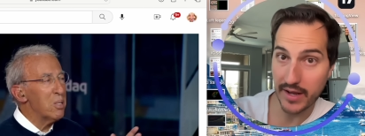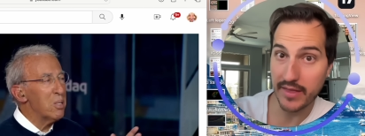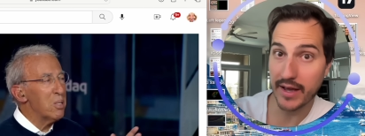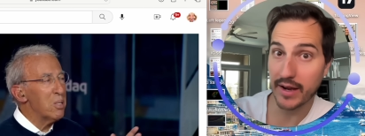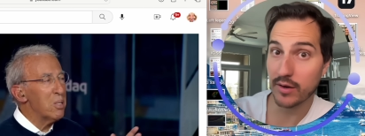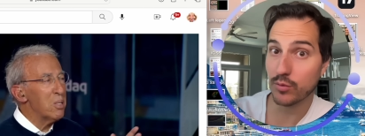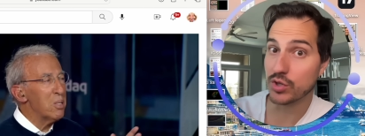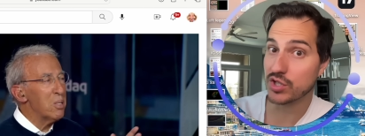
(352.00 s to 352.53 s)

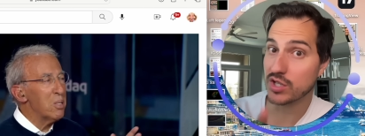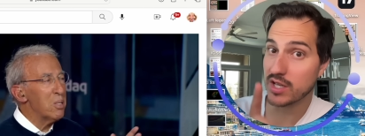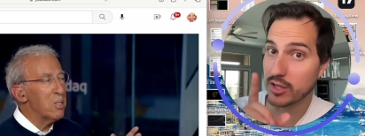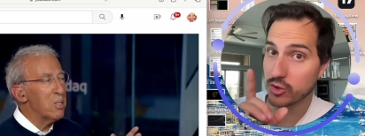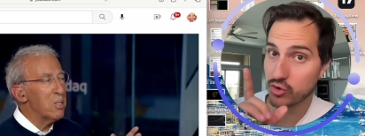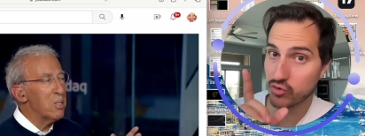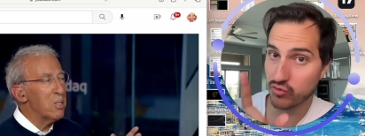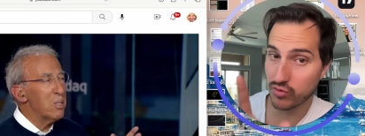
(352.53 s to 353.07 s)
Speaker 1: that was
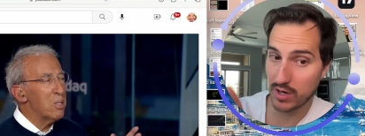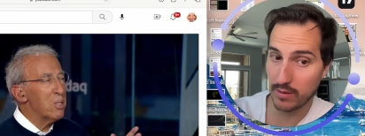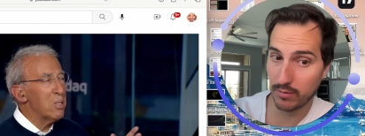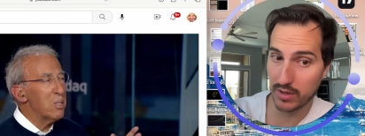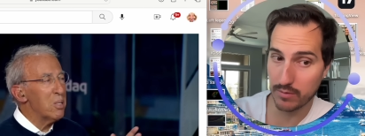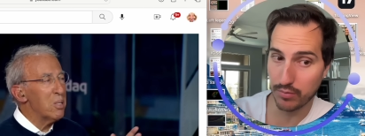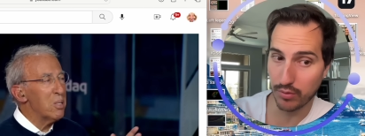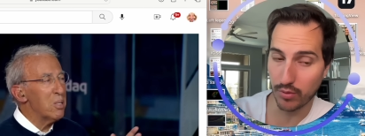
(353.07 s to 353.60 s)
extremely
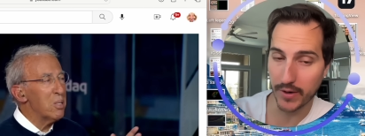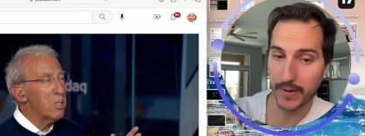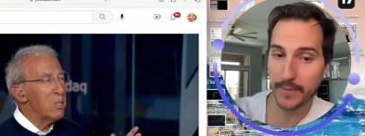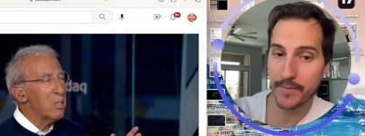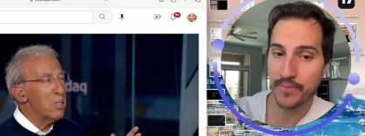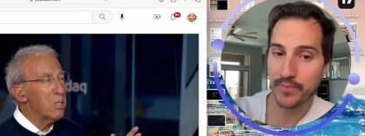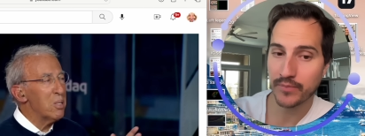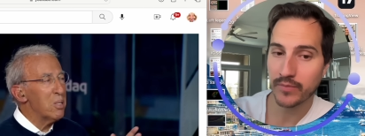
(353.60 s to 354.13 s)
important.
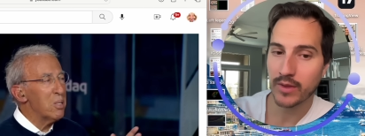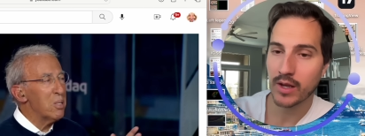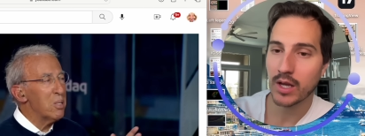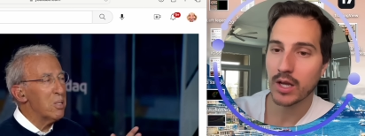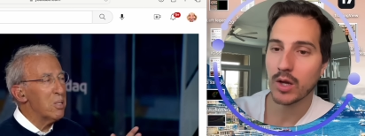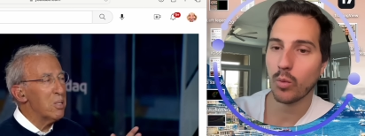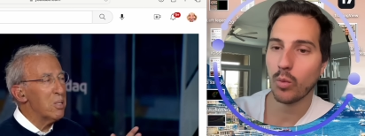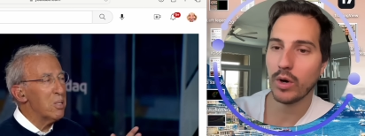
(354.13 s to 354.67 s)

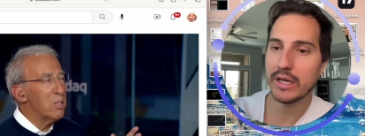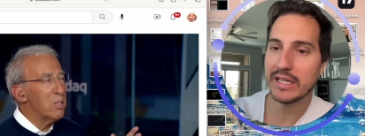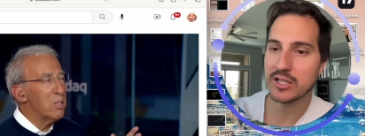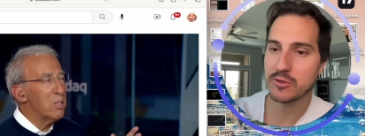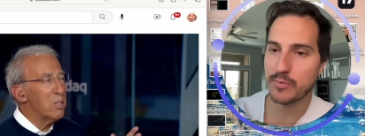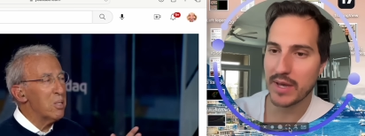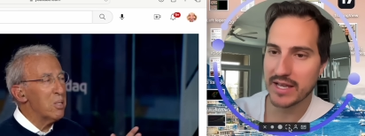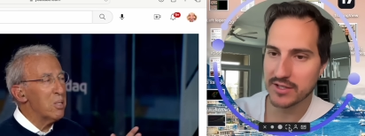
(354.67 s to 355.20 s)
What he's
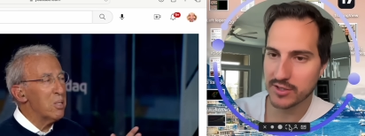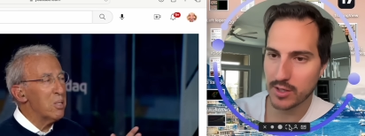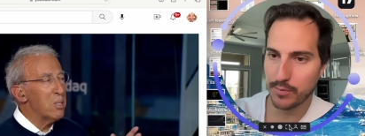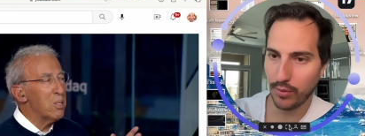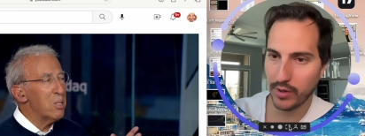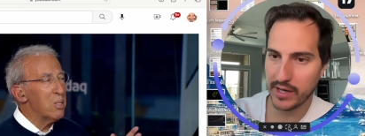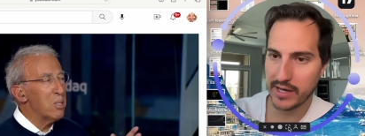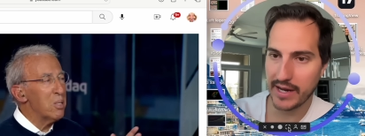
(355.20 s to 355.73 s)
basically
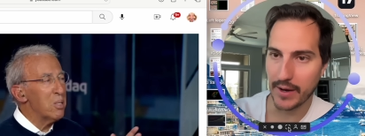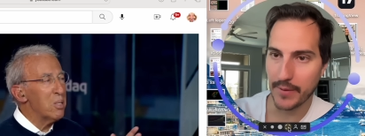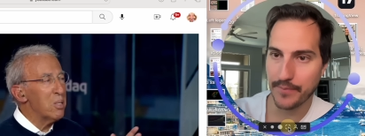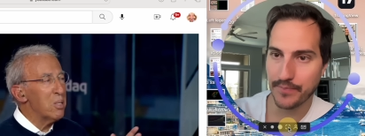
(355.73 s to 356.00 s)
pointing out,